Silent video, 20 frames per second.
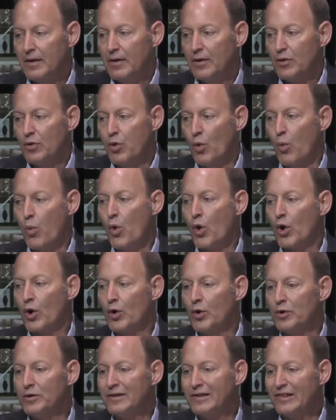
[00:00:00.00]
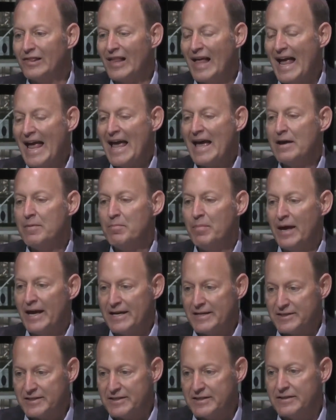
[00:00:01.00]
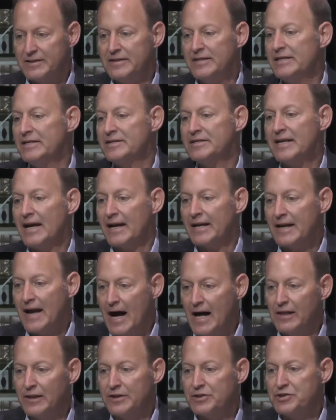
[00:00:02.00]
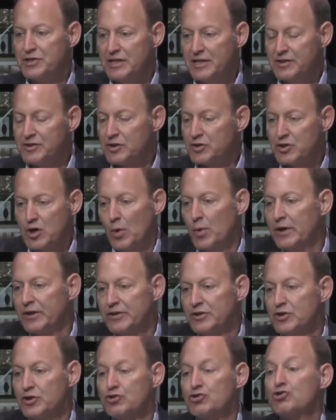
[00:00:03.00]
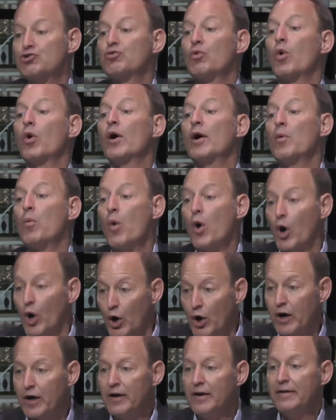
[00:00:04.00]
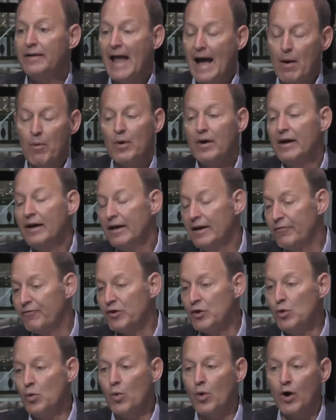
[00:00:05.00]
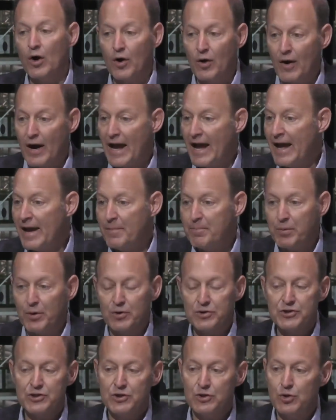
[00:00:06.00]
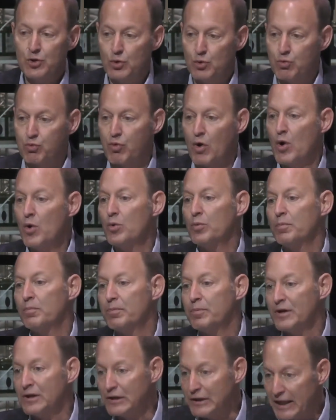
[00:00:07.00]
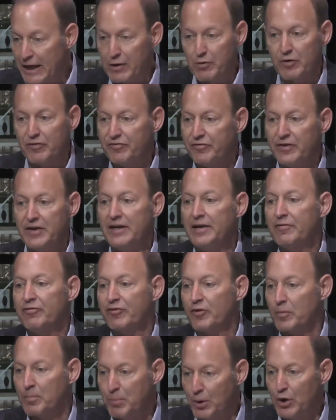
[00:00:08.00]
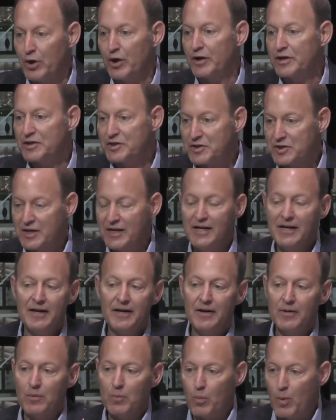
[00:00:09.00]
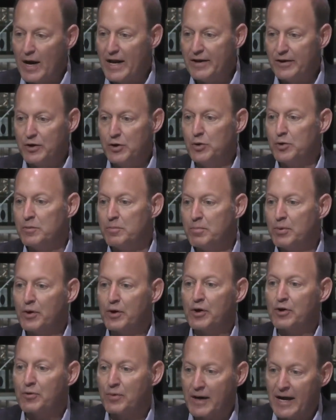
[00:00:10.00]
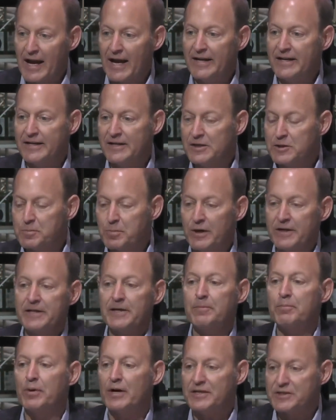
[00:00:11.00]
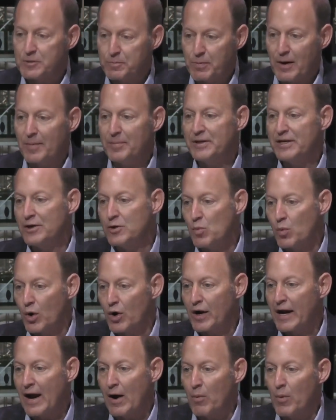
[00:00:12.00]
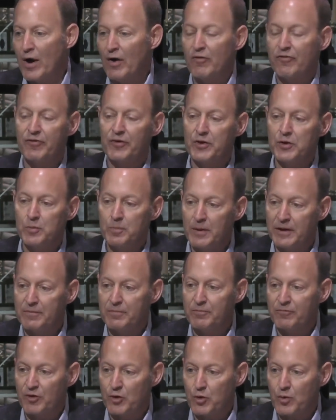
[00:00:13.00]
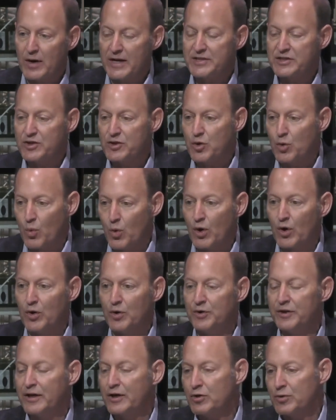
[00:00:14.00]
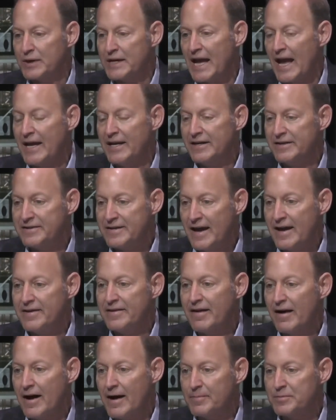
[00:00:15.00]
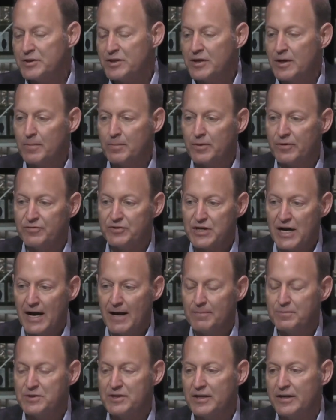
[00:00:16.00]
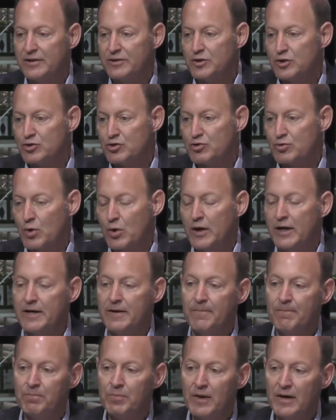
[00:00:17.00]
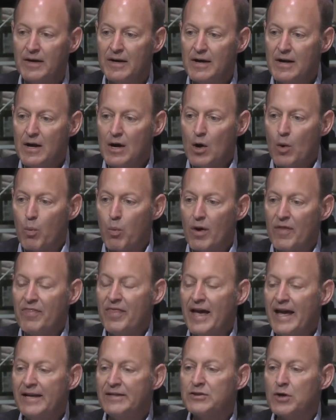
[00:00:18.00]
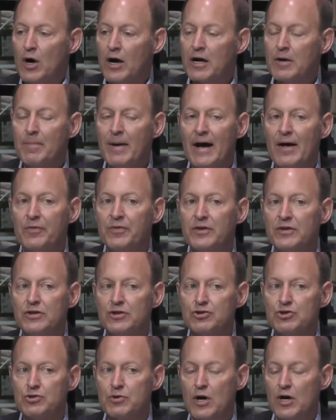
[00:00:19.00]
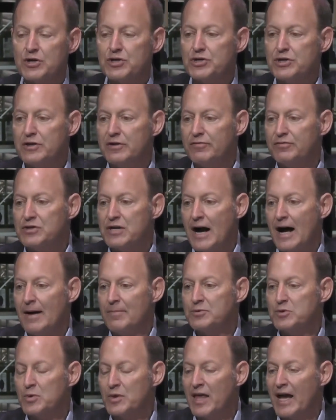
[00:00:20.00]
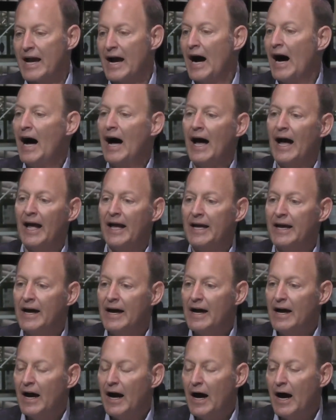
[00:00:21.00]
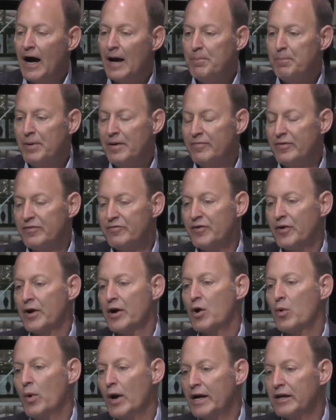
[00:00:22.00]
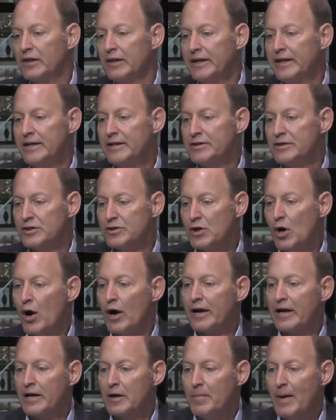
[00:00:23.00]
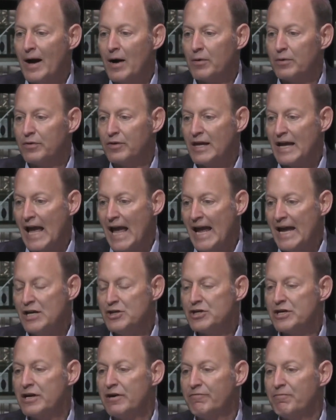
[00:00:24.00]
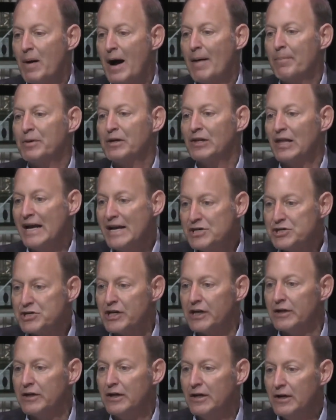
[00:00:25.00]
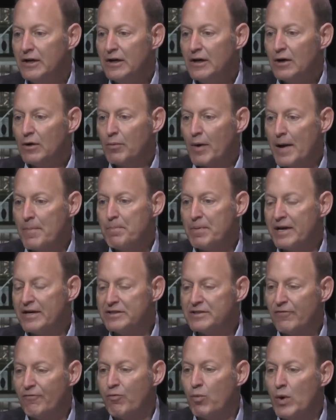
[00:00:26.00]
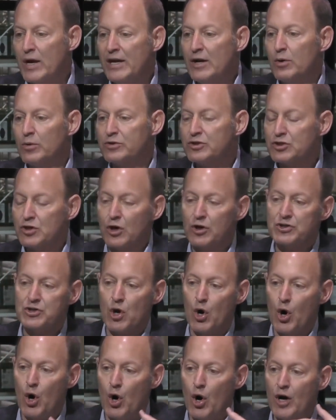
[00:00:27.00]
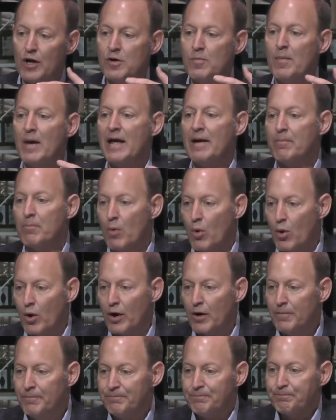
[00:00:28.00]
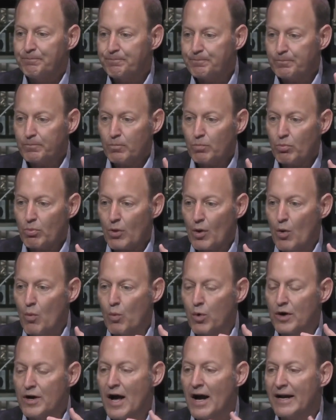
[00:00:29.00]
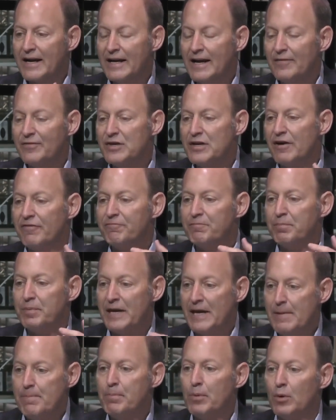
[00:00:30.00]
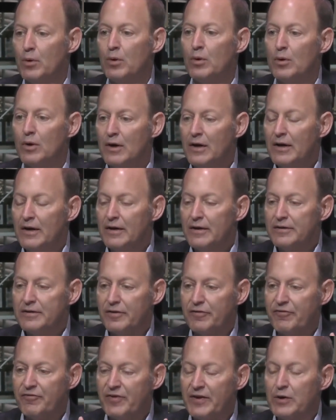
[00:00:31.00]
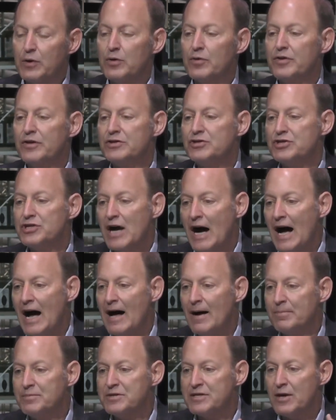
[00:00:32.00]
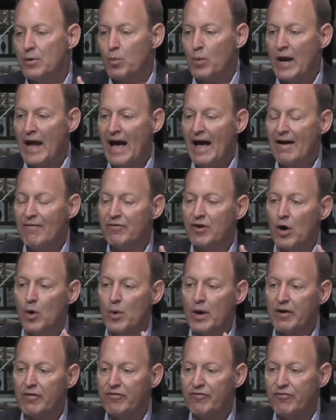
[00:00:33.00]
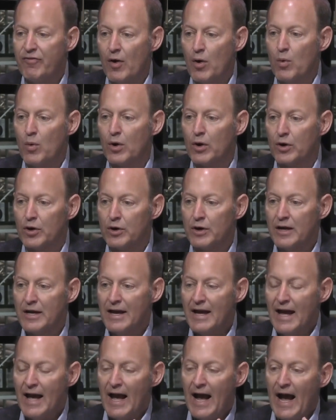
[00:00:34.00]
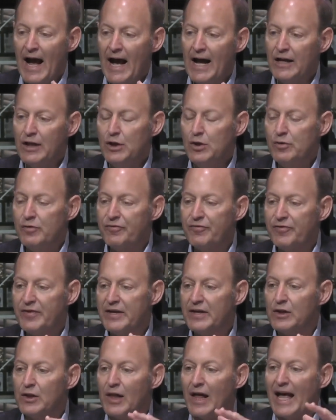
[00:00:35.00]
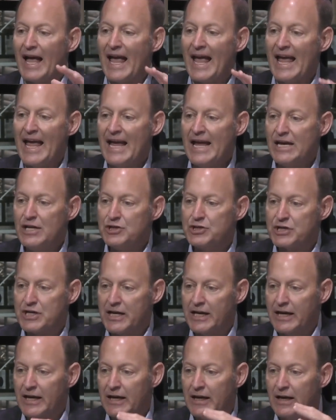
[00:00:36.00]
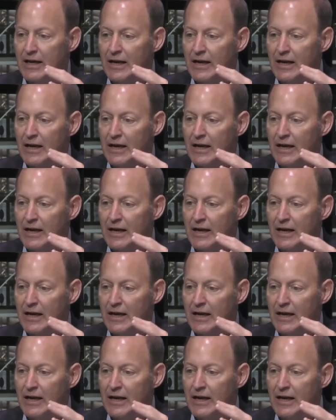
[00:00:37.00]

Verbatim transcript: the world land-based these technologies is going to destroy work. Now, if you were a person who wrote calligraphy for books, when Gutenberg created his printing press, it probably didn't work out well for you. But for the rest of the world, it created 10 times the number of jobs that it destroyed. When they talk about the destruction of jobs with AI, I pivot very quickly to talking about the aging of population, right? Because if we don't start to automate more, we're not going to have enough people to fill the jobs that we have going forward. How do you feel aging